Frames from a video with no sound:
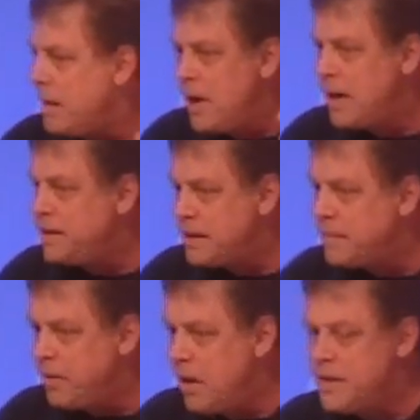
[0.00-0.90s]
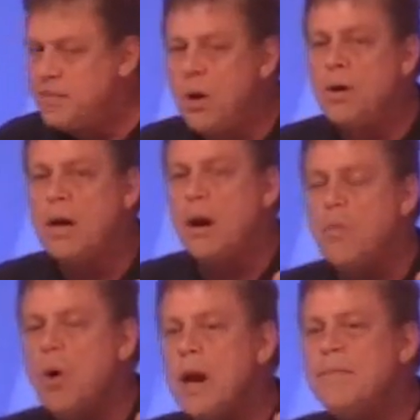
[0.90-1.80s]
I'm not just blowing smoke
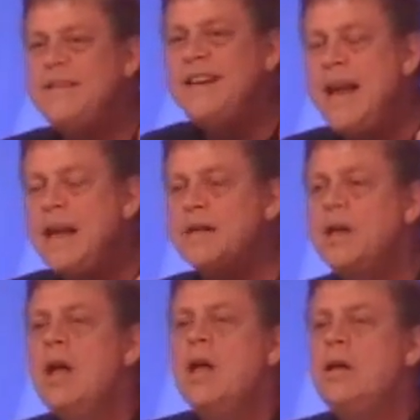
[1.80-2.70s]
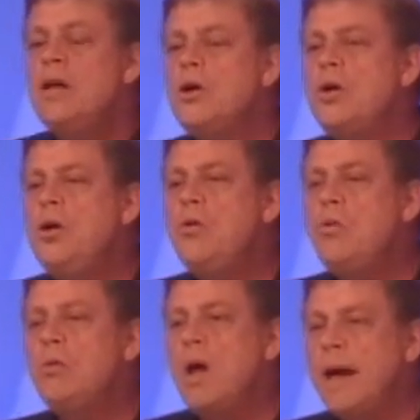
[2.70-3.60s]
here. What I'm saying is, you
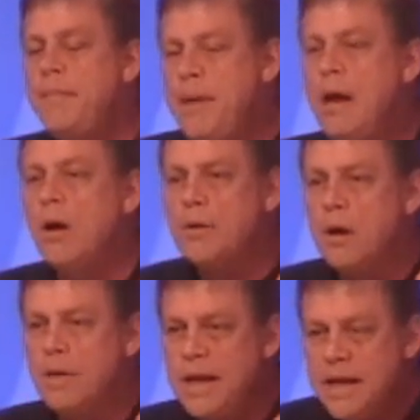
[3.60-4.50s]
like me are on